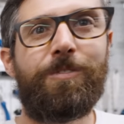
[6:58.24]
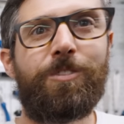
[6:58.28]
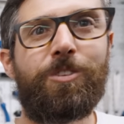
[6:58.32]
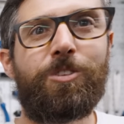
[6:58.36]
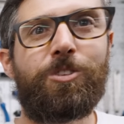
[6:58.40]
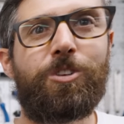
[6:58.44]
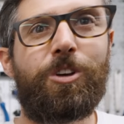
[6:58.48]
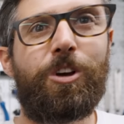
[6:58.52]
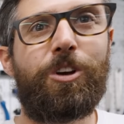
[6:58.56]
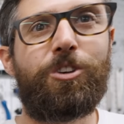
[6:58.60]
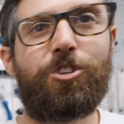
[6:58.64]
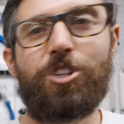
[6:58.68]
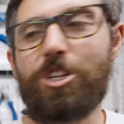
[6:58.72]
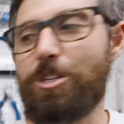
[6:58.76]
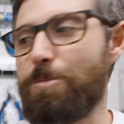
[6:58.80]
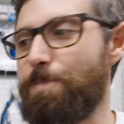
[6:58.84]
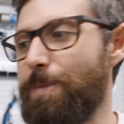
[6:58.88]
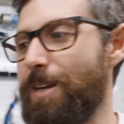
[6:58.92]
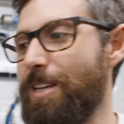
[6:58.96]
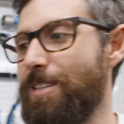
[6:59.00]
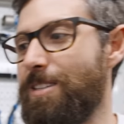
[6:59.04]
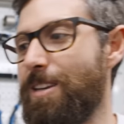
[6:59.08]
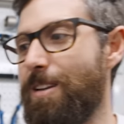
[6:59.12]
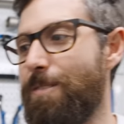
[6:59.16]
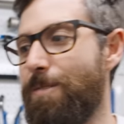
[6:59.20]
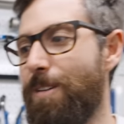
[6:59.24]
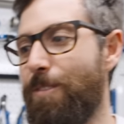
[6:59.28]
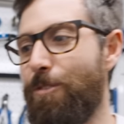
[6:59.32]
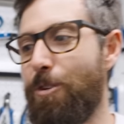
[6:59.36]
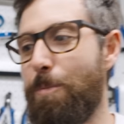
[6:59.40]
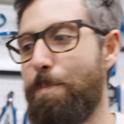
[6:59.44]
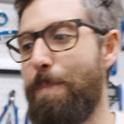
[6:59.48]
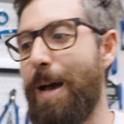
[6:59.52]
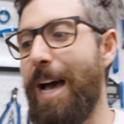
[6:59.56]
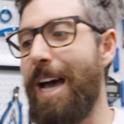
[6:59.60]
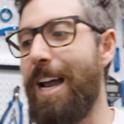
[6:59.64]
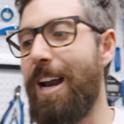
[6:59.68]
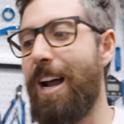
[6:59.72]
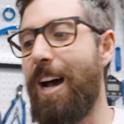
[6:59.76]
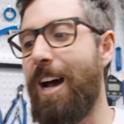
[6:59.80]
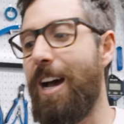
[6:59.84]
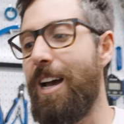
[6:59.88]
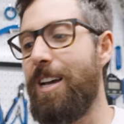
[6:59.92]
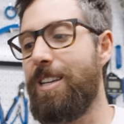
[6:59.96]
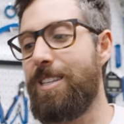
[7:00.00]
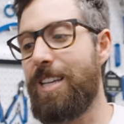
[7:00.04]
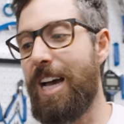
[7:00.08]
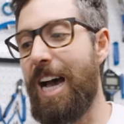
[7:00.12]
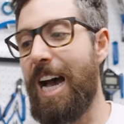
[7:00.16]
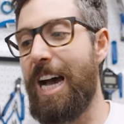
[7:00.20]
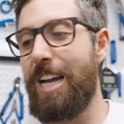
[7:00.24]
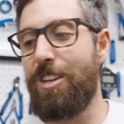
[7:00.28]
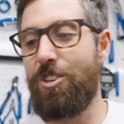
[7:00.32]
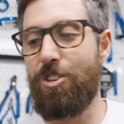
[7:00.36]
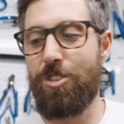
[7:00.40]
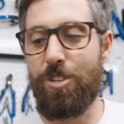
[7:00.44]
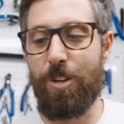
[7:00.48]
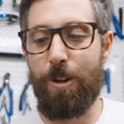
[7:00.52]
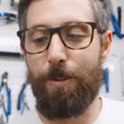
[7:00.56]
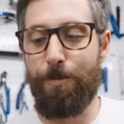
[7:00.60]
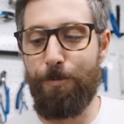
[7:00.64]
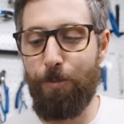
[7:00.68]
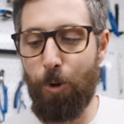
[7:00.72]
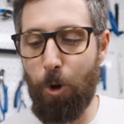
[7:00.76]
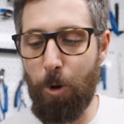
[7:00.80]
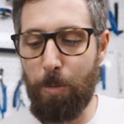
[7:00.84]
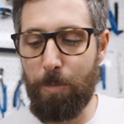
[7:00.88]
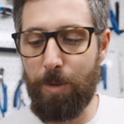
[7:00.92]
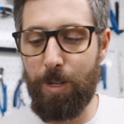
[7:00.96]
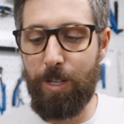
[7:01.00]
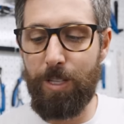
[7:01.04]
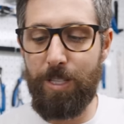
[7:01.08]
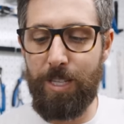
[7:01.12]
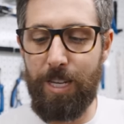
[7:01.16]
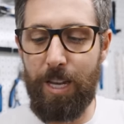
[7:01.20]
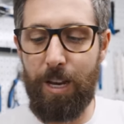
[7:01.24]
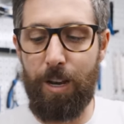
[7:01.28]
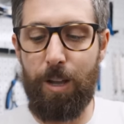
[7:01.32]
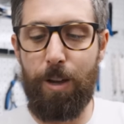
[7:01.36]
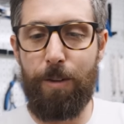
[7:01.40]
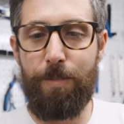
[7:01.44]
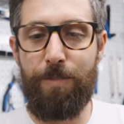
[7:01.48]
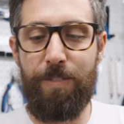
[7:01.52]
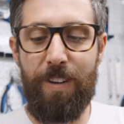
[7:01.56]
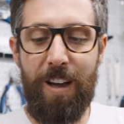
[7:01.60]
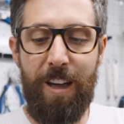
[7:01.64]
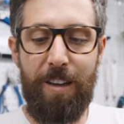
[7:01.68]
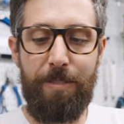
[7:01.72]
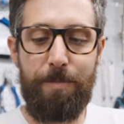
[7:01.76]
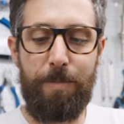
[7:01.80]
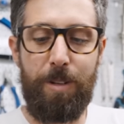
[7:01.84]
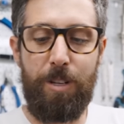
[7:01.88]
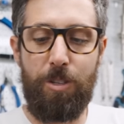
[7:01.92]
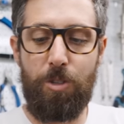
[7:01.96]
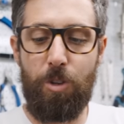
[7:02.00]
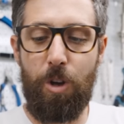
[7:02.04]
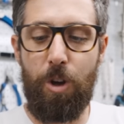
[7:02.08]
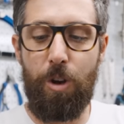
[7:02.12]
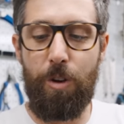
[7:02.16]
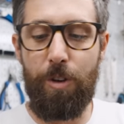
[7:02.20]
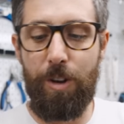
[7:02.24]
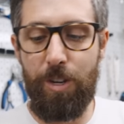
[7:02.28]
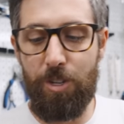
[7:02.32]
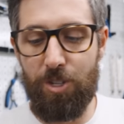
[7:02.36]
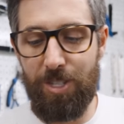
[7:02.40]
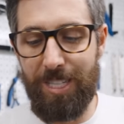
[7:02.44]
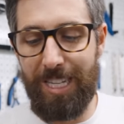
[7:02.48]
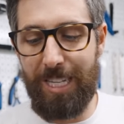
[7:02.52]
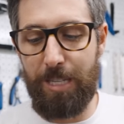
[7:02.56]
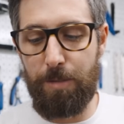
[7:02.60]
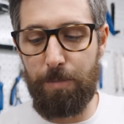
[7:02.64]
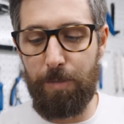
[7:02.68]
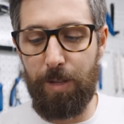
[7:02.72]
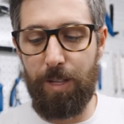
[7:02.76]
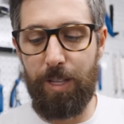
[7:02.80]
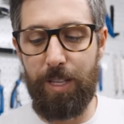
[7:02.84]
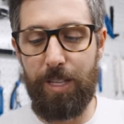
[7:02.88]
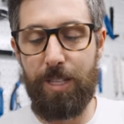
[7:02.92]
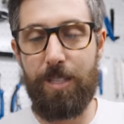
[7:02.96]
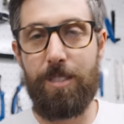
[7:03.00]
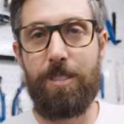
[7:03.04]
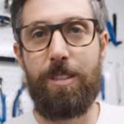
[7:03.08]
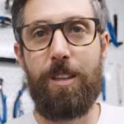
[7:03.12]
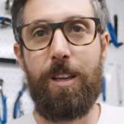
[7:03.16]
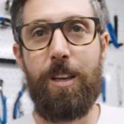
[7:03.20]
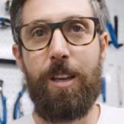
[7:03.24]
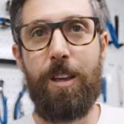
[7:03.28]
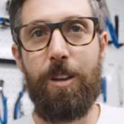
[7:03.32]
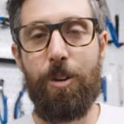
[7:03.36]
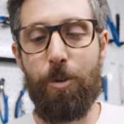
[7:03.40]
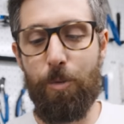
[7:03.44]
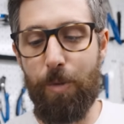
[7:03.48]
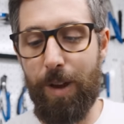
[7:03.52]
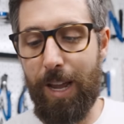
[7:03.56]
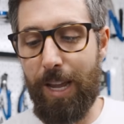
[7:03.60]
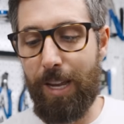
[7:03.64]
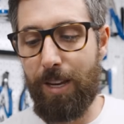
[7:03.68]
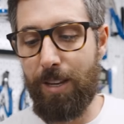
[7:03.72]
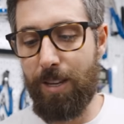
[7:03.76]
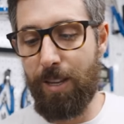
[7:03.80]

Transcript: So it just means that I've got bad eyes. I just know 4mm is yellow, 5mm is orange, 6mm is red,